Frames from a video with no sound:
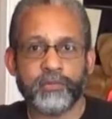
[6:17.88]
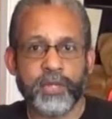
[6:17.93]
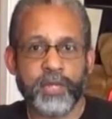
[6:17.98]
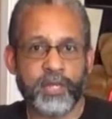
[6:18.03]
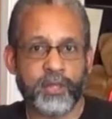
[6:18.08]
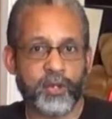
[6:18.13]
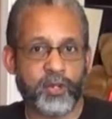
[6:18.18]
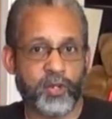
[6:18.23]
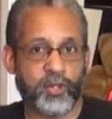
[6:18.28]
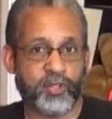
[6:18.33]

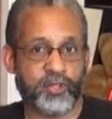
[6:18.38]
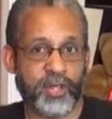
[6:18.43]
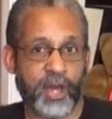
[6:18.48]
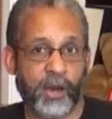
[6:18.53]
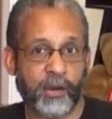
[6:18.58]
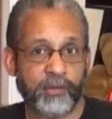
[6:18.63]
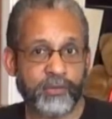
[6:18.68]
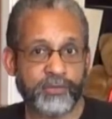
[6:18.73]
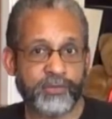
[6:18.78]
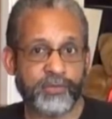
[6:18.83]
either
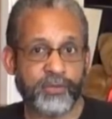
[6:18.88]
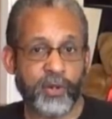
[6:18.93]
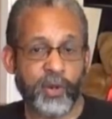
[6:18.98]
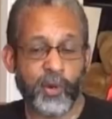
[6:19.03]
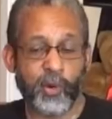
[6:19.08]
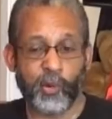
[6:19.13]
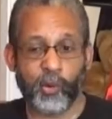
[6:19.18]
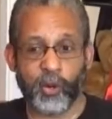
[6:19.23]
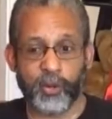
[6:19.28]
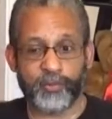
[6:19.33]
yourself
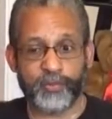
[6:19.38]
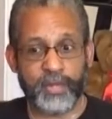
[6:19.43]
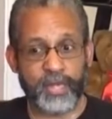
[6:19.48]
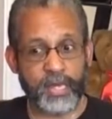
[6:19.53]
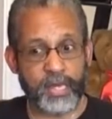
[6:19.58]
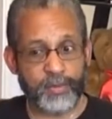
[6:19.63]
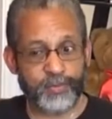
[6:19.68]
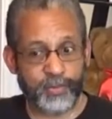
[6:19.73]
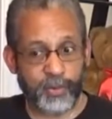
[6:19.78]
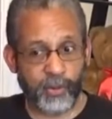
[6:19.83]
or
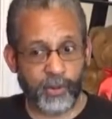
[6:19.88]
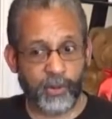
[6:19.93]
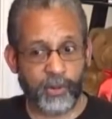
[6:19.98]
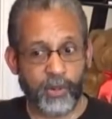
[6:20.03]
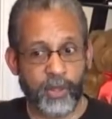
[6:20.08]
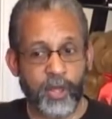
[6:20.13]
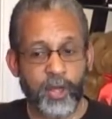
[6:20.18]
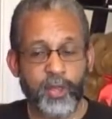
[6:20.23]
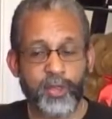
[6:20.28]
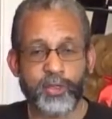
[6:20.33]

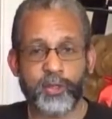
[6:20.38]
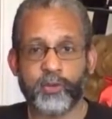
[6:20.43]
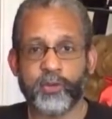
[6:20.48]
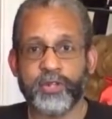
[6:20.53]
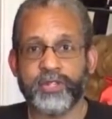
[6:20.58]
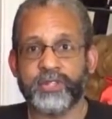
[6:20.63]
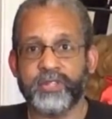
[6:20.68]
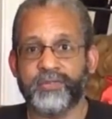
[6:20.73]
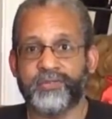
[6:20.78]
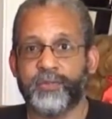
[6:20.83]
people through
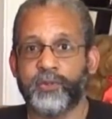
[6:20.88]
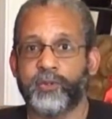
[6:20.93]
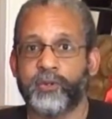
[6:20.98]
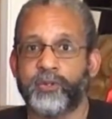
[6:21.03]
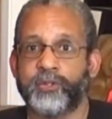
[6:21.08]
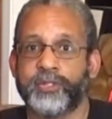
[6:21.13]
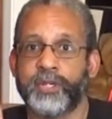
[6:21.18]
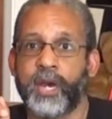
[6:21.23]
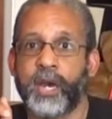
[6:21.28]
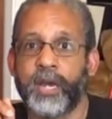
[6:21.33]
a
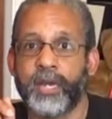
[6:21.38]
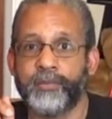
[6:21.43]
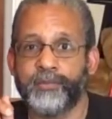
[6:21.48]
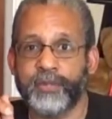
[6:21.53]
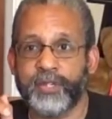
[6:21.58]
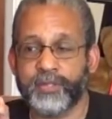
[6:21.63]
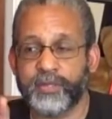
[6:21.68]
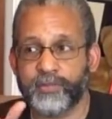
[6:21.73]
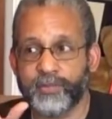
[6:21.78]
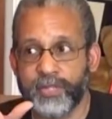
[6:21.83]
difficult time
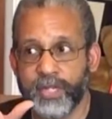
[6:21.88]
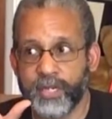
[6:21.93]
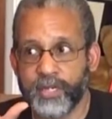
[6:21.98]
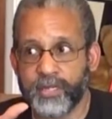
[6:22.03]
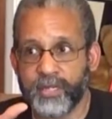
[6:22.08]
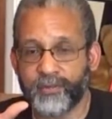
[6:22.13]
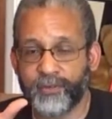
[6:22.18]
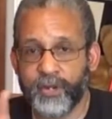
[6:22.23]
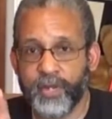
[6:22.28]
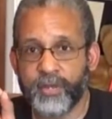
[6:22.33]
because I'm seeing a
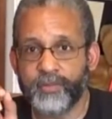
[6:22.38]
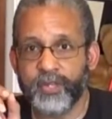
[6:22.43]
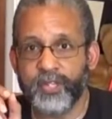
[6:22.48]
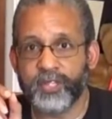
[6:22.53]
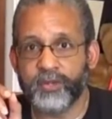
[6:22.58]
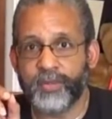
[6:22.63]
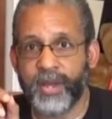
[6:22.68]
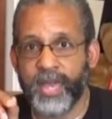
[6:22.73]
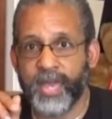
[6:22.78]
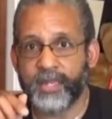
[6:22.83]
different image
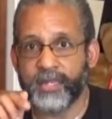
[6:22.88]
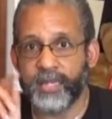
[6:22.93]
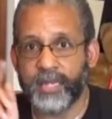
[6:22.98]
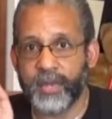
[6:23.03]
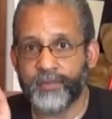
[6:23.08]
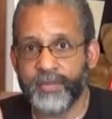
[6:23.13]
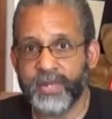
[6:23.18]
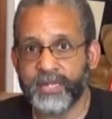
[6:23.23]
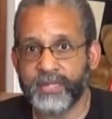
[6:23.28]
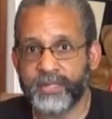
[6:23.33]
in my head to
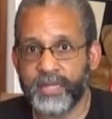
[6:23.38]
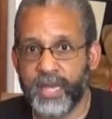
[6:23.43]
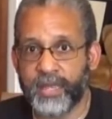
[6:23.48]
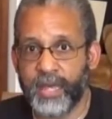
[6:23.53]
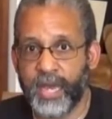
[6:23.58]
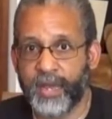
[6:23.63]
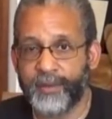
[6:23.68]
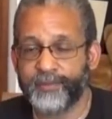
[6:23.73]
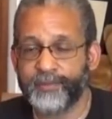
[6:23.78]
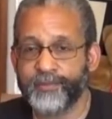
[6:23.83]
get me to say
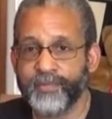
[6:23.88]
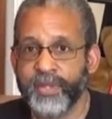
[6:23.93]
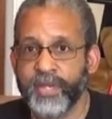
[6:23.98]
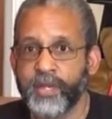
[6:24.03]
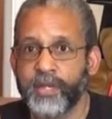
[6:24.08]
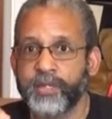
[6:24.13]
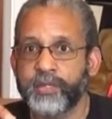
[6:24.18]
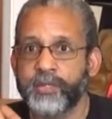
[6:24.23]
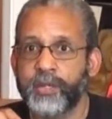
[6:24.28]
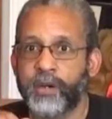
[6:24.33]
that.
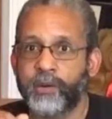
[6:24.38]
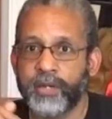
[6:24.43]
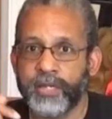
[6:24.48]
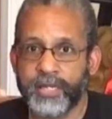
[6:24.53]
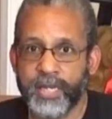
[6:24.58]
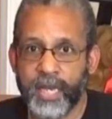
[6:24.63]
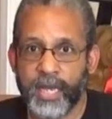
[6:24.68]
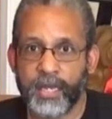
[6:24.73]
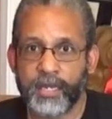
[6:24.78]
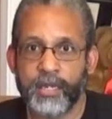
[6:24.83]
So
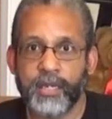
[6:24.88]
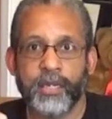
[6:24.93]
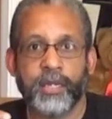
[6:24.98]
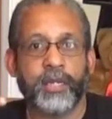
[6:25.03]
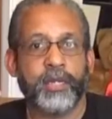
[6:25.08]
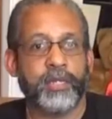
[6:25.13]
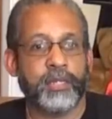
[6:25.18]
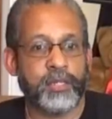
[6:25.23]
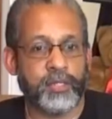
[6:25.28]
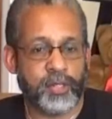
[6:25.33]
again,
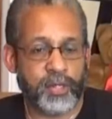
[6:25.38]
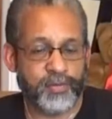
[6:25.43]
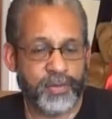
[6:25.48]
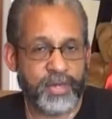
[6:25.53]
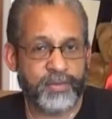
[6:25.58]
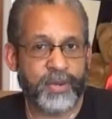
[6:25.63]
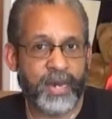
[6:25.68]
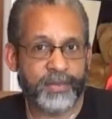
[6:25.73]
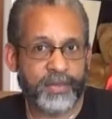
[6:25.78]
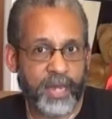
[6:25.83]
this could
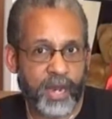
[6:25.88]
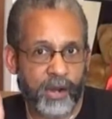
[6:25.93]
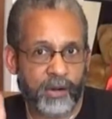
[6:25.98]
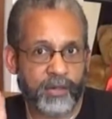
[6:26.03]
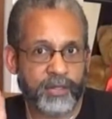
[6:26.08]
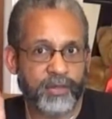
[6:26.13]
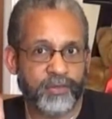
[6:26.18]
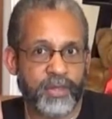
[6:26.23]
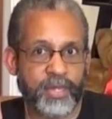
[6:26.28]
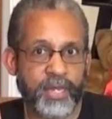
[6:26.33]
be about the
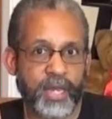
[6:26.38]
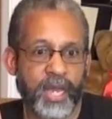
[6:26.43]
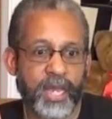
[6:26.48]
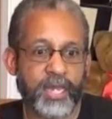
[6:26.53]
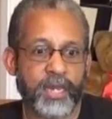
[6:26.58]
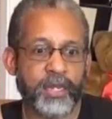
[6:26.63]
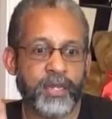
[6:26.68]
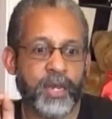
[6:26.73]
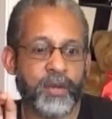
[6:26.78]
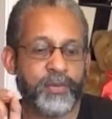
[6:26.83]
herald of the
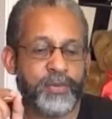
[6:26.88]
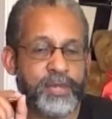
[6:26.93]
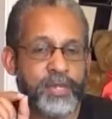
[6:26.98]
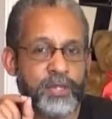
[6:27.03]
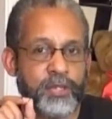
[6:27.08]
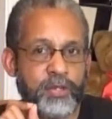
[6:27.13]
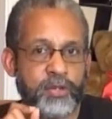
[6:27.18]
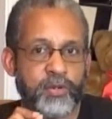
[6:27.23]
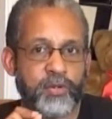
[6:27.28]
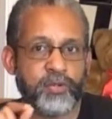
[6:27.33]
night and that would be
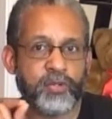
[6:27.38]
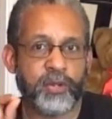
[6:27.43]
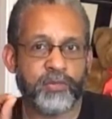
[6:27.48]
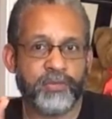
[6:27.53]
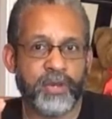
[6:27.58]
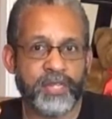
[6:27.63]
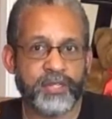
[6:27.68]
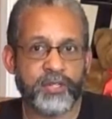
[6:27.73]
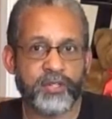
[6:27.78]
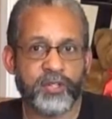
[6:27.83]
news or
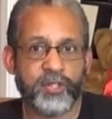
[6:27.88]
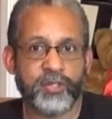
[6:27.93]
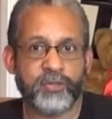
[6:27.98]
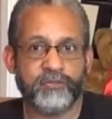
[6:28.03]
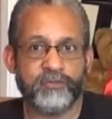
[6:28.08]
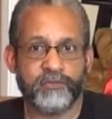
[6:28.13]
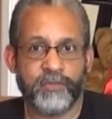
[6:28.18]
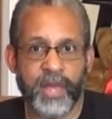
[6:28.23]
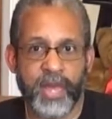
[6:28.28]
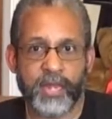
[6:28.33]
messages
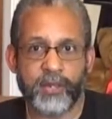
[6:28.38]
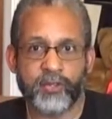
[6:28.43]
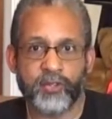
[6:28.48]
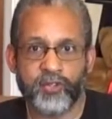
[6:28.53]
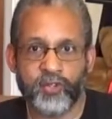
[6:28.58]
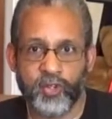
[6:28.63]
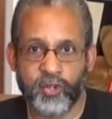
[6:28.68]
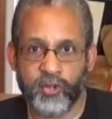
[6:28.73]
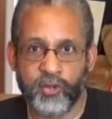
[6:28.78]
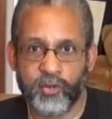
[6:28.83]
meant
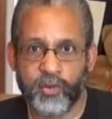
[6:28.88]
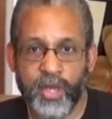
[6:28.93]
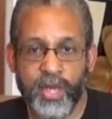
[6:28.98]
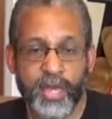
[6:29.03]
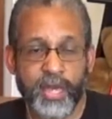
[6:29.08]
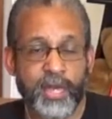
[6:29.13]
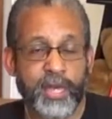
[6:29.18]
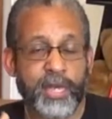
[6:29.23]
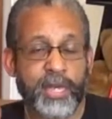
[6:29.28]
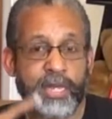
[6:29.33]
to
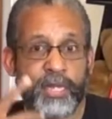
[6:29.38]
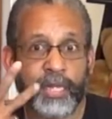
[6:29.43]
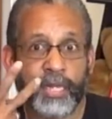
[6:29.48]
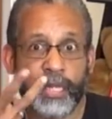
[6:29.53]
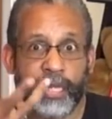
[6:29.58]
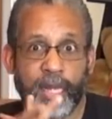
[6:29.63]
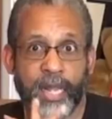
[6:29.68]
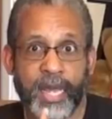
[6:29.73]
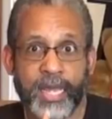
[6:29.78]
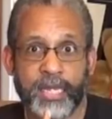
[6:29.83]

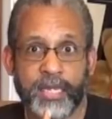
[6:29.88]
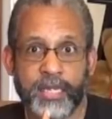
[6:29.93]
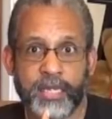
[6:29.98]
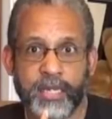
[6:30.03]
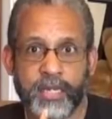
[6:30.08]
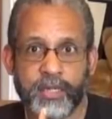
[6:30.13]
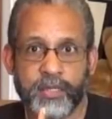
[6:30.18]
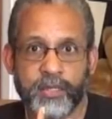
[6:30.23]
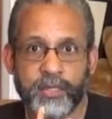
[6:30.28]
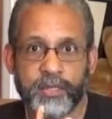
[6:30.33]
enlighten
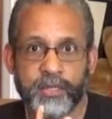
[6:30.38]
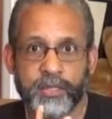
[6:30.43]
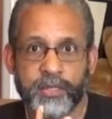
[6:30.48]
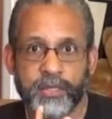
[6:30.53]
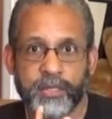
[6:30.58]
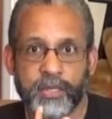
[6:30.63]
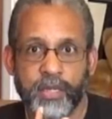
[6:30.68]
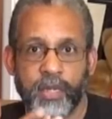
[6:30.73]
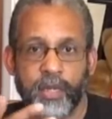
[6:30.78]
us